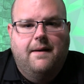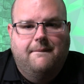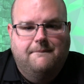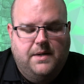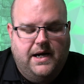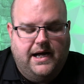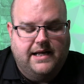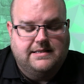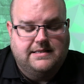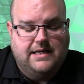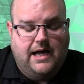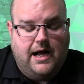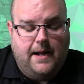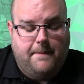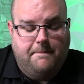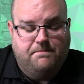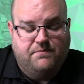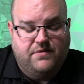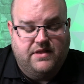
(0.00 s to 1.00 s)
But
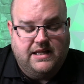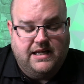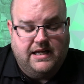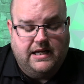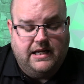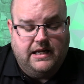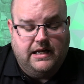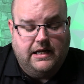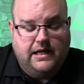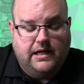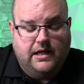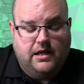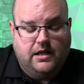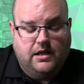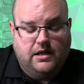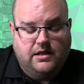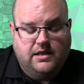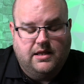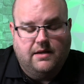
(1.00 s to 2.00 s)

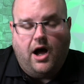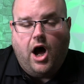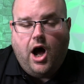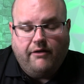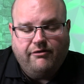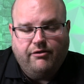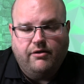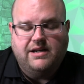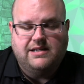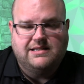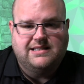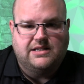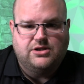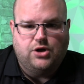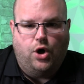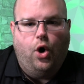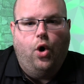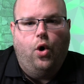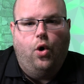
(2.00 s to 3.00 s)
the offerings as
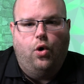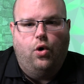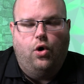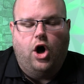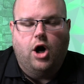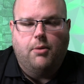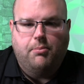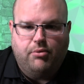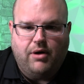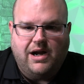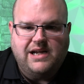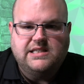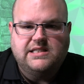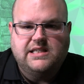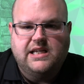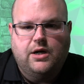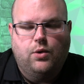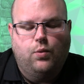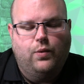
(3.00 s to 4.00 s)
a whole, our
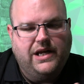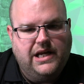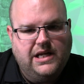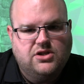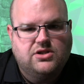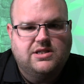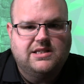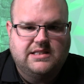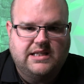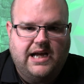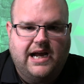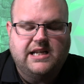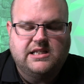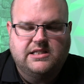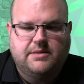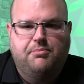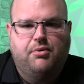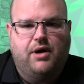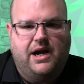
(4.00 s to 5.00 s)
pricing, we decided
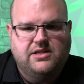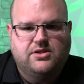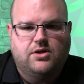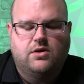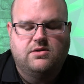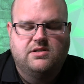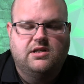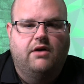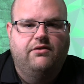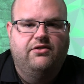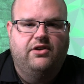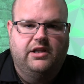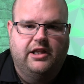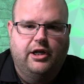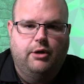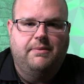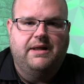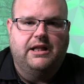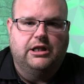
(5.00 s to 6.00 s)
to price ourselves a
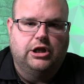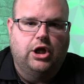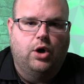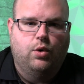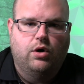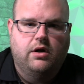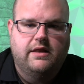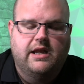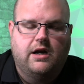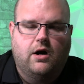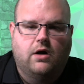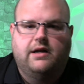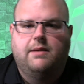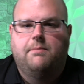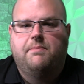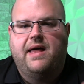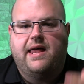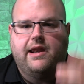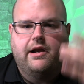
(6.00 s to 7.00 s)
little bit lower than our
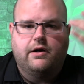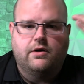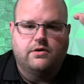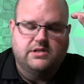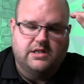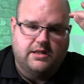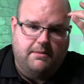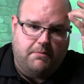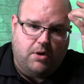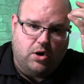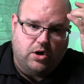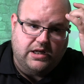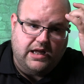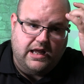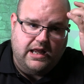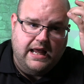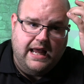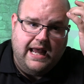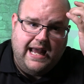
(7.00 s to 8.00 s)
competitors in the
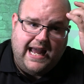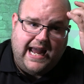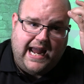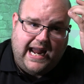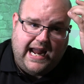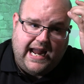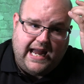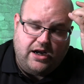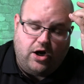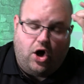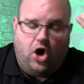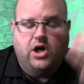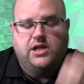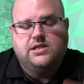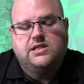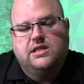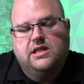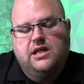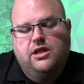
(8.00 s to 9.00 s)
market. And
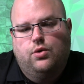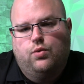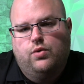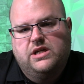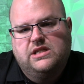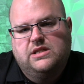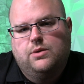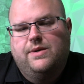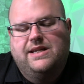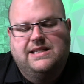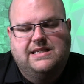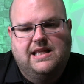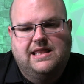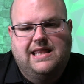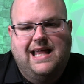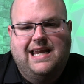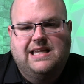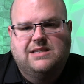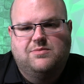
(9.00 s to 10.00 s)
honestly, the reason we did
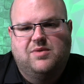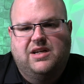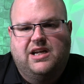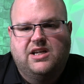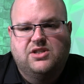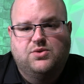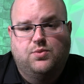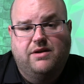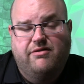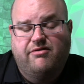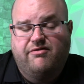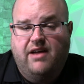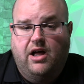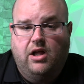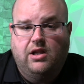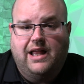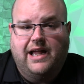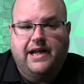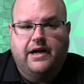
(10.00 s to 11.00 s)
that is because we
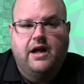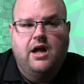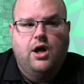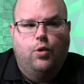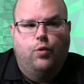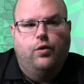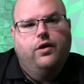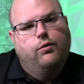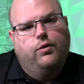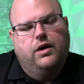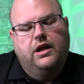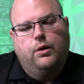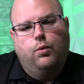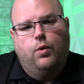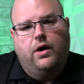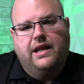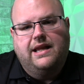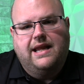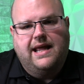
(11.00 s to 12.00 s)
felt like we really
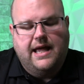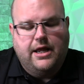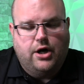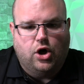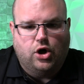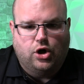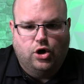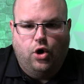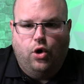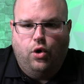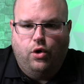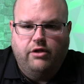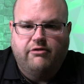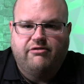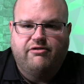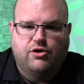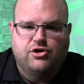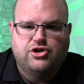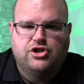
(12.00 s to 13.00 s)
wanted to hit our goal the
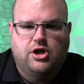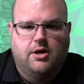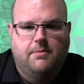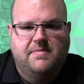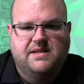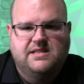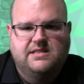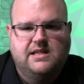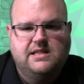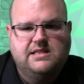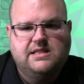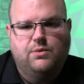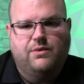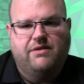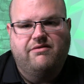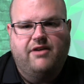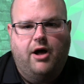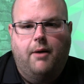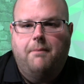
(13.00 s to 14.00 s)
first year in business, and
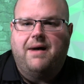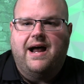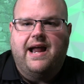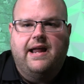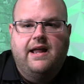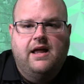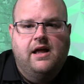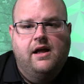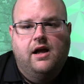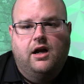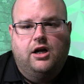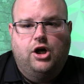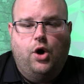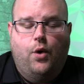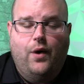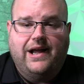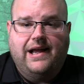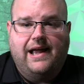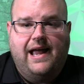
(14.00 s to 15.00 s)
we felt by
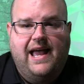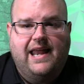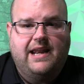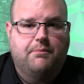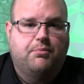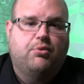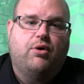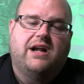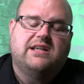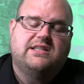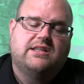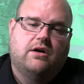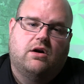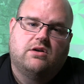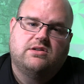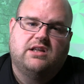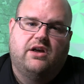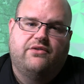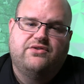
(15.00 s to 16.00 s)
going ahead and pricing
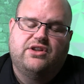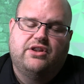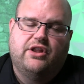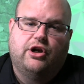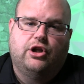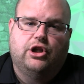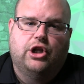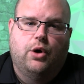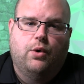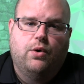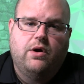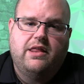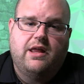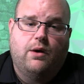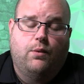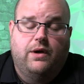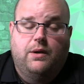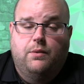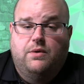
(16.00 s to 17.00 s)
ourselves a little lower
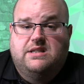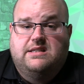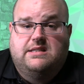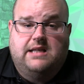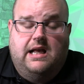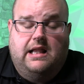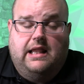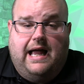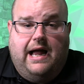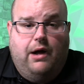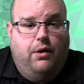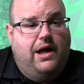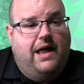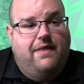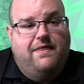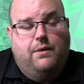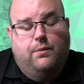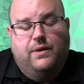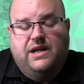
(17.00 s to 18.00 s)
that we would sell out
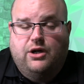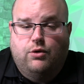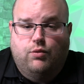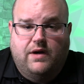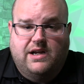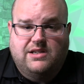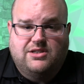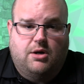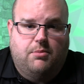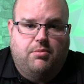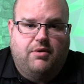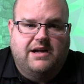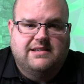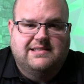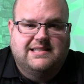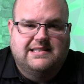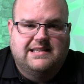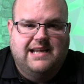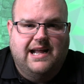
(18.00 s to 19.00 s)
and then we could raise our
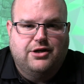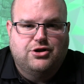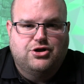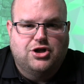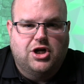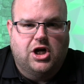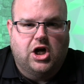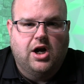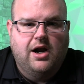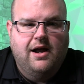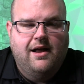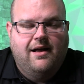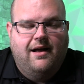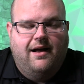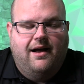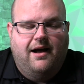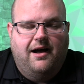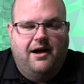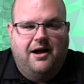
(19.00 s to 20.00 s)
prices next year.
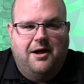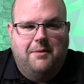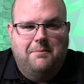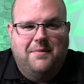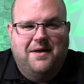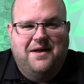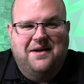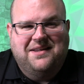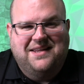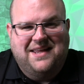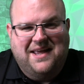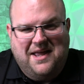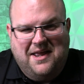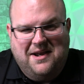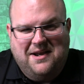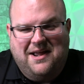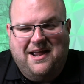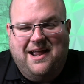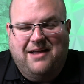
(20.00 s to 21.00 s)

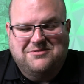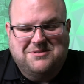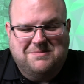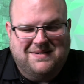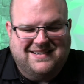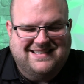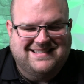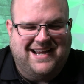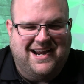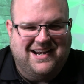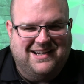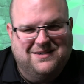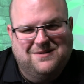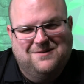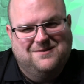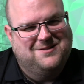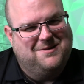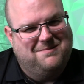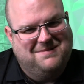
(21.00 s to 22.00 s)
Again, I have some exciting
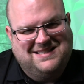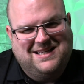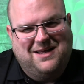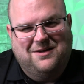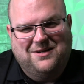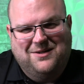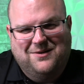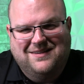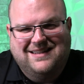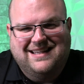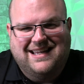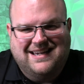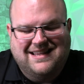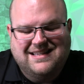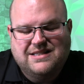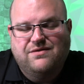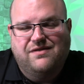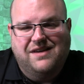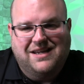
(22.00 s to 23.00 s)
news I'll be telling you at the end
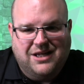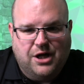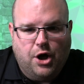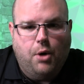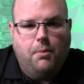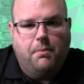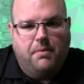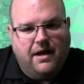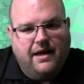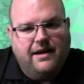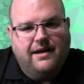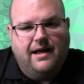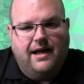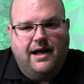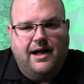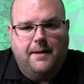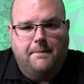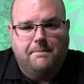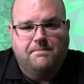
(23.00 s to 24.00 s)
of this video, but
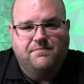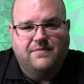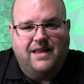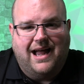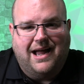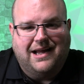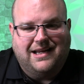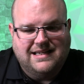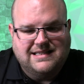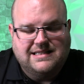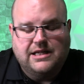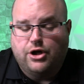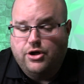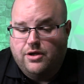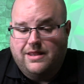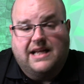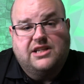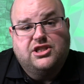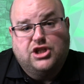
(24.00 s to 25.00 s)
I can tell
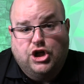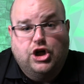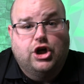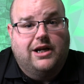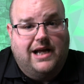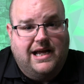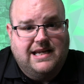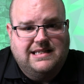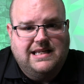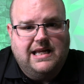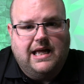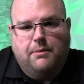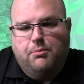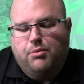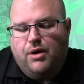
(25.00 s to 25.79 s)
you that's a good idea.